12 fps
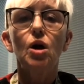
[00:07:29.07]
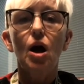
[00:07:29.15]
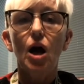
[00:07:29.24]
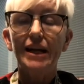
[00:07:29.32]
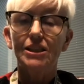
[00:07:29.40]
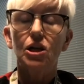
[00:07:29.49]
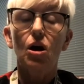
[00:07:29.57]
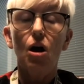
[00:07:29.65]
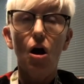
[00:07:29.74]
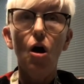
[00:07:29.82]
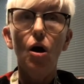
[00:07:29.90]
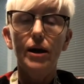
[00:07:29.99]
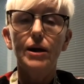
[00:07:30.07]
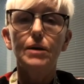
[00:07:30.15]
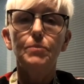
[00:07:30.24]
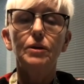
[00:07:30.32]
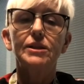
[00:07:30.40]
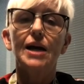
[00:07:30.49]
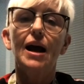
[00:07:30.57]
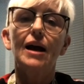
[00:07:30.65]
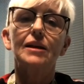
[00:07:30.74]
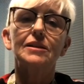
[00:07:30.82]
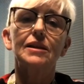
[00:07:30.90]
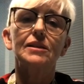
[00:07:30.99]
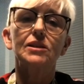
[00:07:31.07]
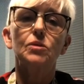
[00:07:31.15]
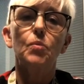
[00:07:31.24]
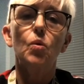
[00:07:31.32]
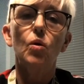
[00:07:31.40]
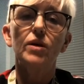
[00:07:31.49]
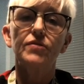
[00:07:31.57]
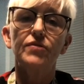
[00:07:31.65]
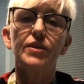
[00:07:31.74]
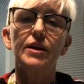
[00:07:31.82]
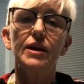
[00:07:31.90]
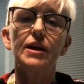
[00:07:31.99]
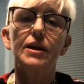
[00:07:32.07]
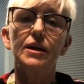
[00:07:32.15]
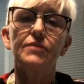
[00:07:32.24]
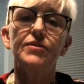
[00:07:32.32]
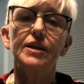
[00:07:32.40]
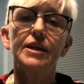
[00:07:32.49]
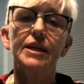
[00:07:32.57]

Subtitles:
and are able to access support if they